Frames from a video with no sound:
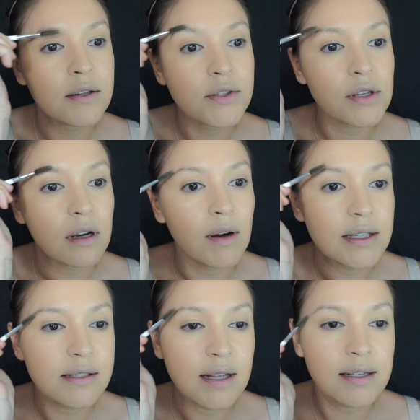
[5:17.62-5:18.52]
So I
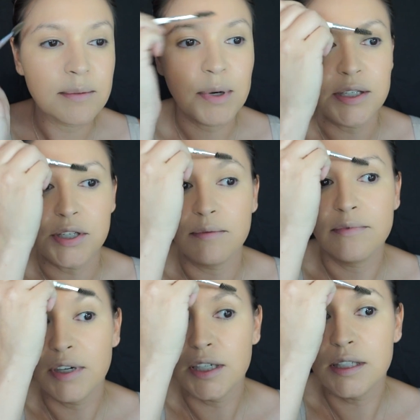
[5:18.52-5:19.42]
just like to brush them
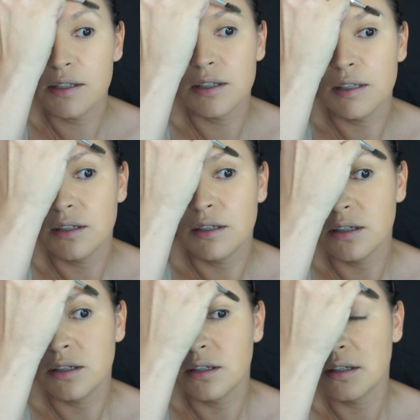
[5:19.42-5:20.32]
first.
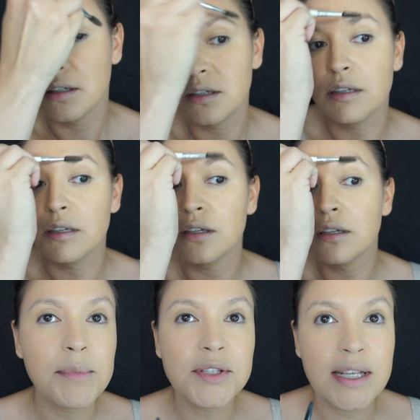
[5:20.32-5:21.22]

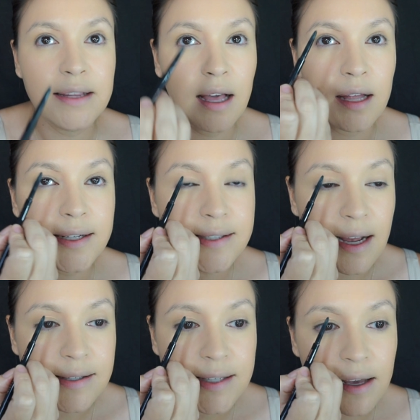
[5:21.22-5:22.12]
I'm using the
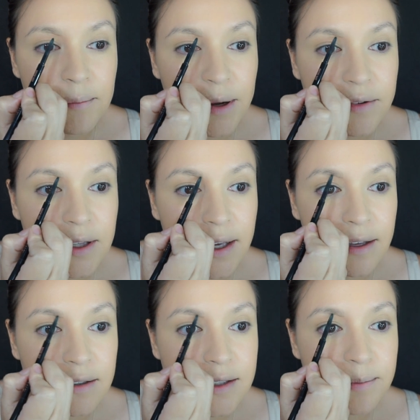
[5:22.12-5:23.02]
Anastasia Beverly
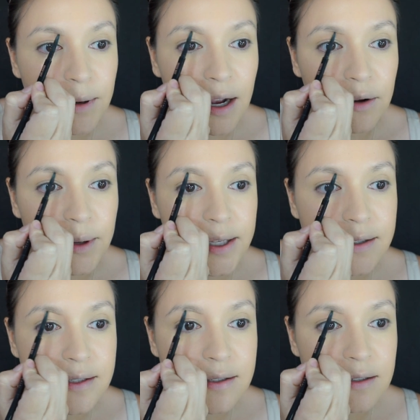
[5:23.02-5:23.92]
Hills Brow
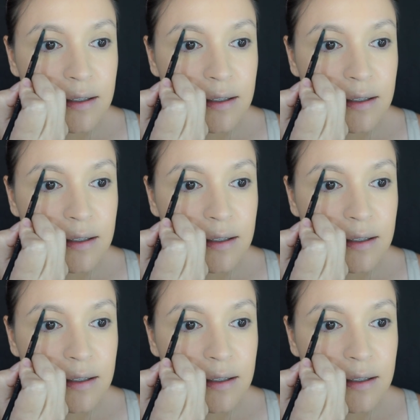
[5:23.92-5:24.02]
Wiz